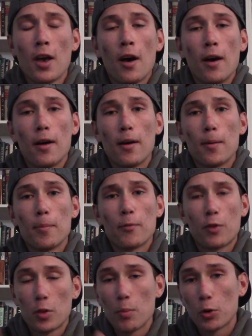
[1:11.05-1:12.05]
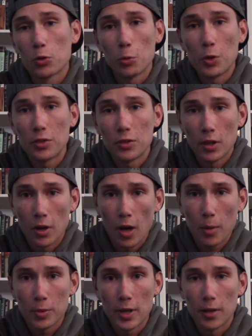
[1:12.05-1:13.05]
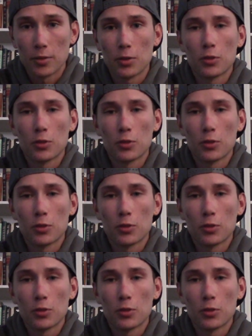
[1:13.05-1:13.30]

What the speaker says: for the most recent updates.